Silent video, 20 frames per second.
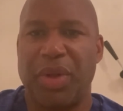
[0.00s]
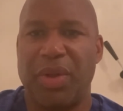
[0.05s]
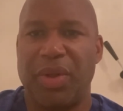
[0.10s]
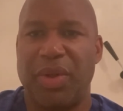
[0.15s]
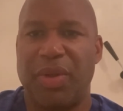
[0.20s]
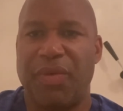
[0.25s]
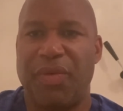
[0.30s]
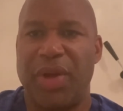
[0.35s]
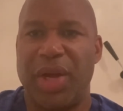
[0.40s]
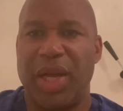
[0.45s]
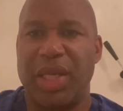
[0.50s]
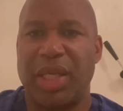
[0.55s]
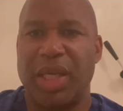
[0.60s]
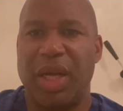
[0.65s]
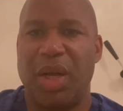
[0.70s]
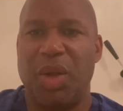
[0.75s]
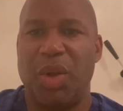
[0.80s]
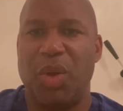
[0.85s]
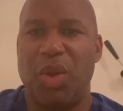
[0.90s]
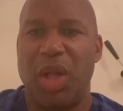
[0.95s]
the first
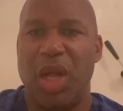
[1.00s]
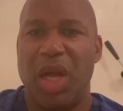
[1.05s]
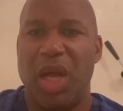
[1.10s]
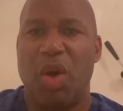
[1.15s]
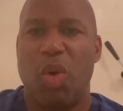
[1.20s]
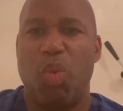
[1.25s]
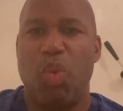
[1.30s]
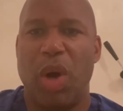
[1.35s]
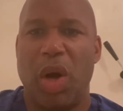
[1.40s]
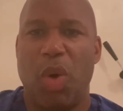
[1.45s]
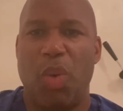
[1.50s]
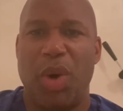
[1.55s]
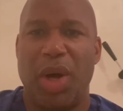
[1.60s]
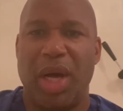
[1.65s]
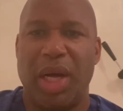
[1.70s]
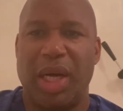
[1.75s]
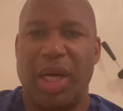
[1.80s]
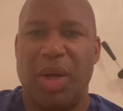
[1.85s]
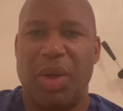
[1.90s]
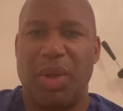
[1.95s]
goal, well
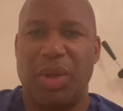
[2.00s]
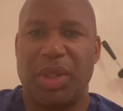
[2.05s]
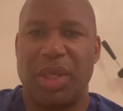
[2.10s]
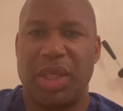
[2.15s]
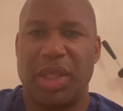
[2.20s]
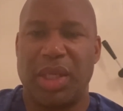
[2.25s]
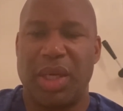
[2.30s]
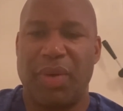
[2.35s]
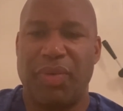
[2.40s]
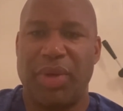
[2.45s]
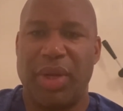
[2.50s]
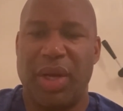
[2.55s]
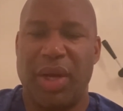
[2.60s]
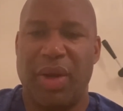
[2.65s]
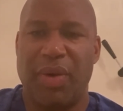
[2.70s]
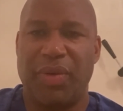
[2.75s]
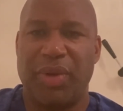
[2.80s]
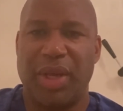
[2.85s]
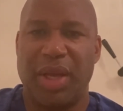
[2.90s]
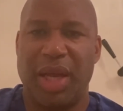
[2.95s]
worked goal, just after
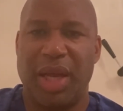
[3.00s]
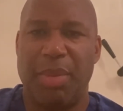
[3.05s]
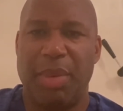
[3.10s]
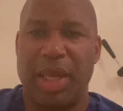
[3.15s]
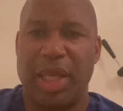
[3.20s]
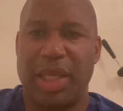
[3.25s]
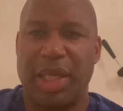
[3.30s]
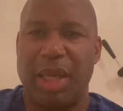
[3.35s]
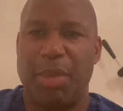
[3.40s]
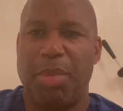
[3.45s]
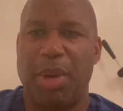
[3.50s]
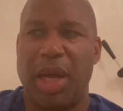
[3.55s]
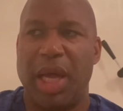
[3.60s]
half time, as I said.